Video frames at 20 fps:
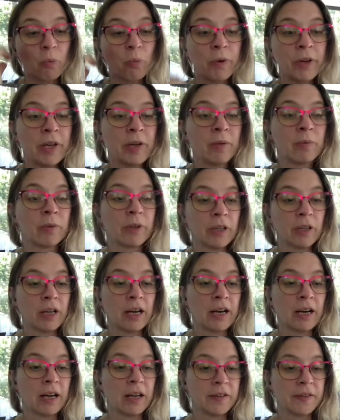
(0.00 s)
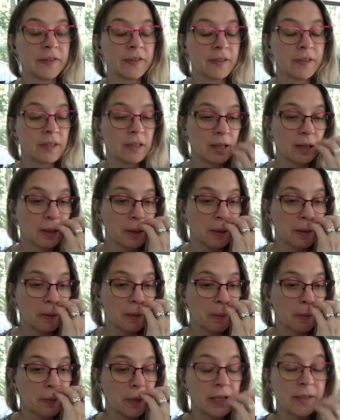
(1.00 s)
we realize
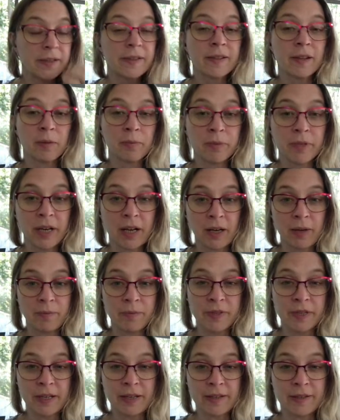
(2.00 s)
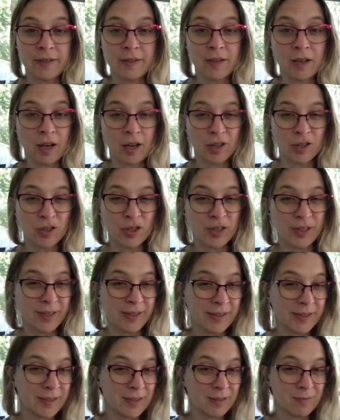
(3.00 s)
that sometimes it's not
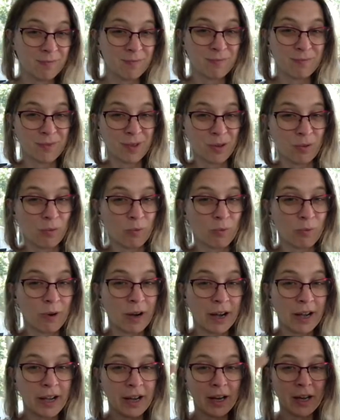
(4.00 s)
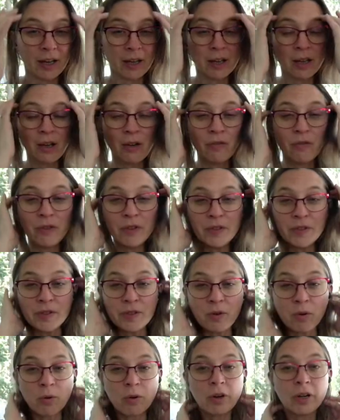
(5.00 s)
just the writing of the
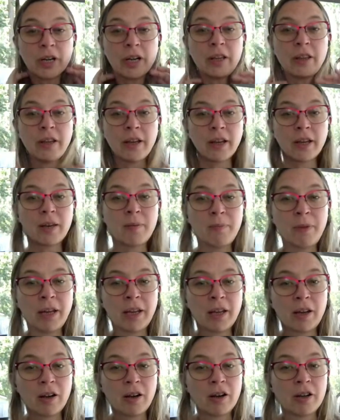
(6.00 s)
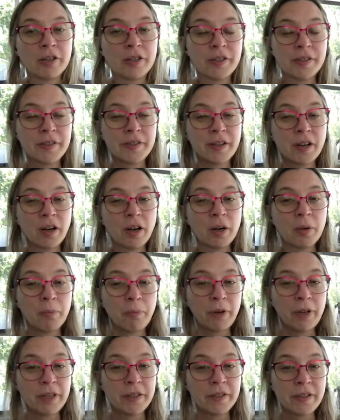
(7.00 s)
story that can make it hard to start,
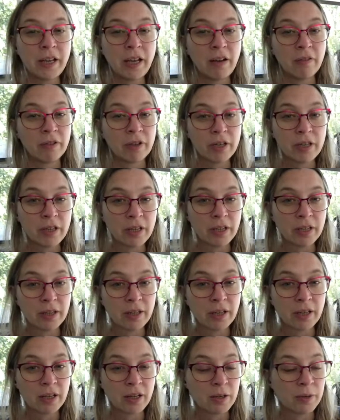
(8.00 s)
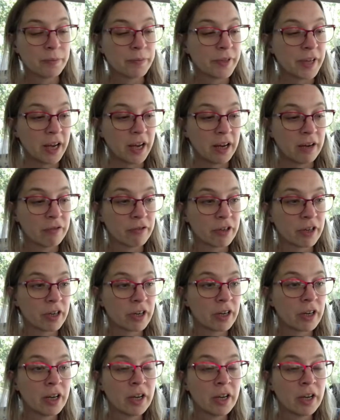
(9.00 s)
but it's everything that comes after.